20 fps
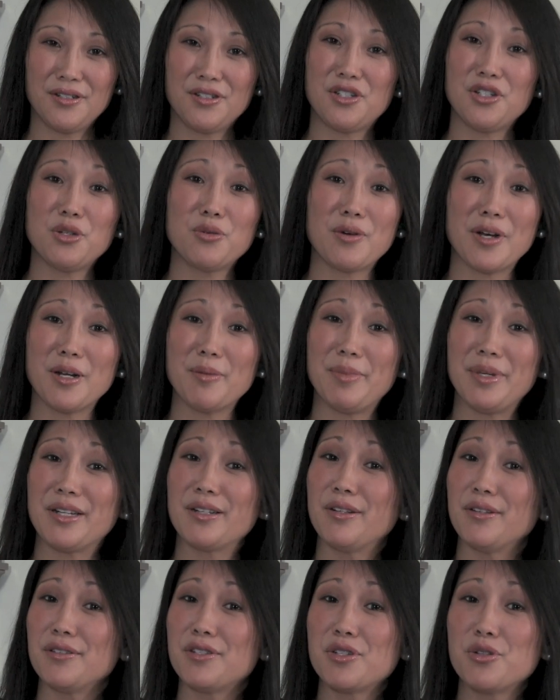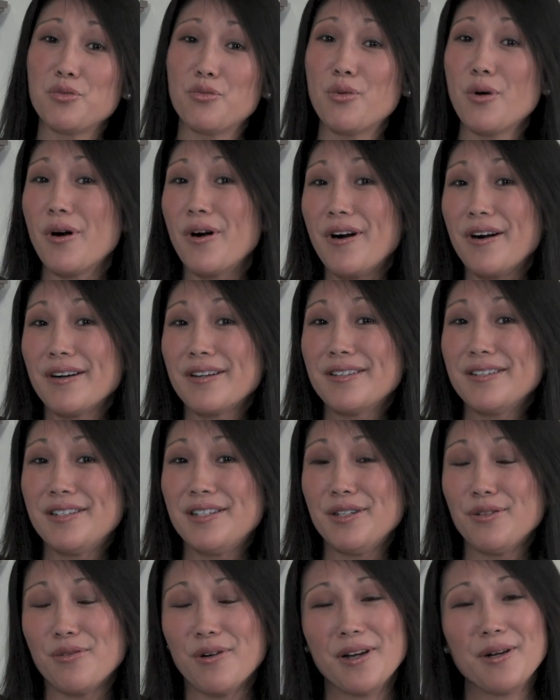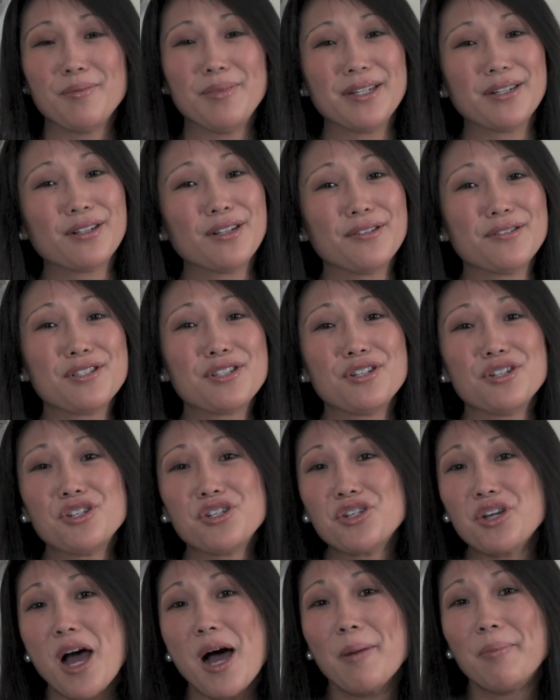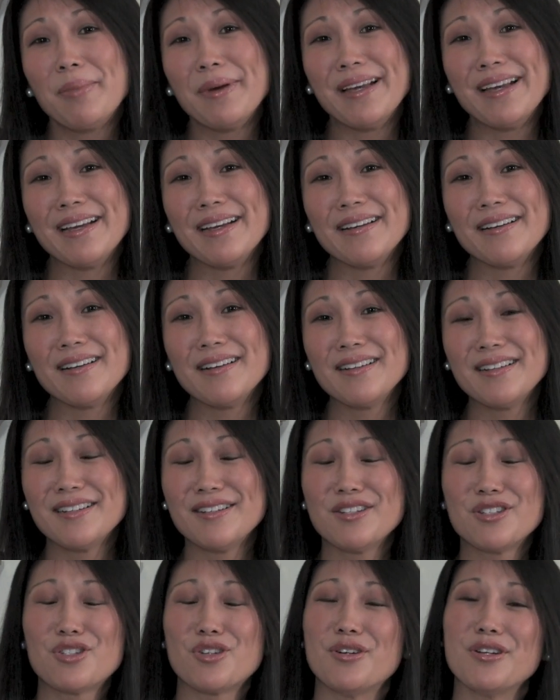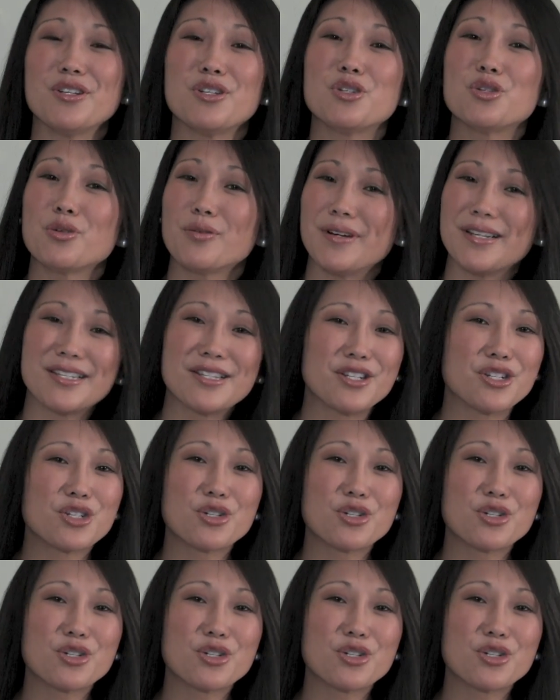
Do you want to be close to work? Do you want to be close to shopping, certain tourist